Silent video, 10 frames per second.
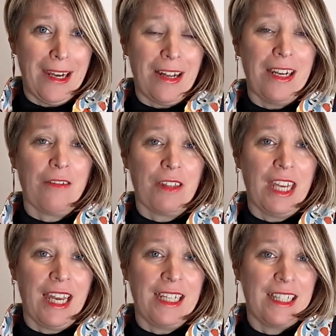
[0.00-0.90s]
I love the
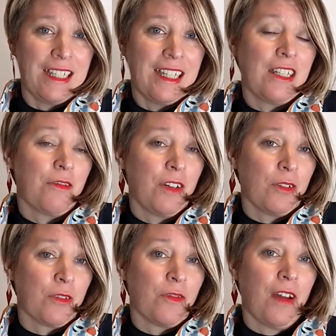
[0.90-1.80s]
80s. This
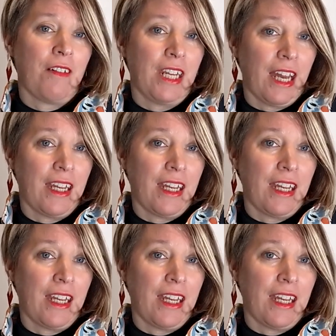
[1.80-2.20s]
feels very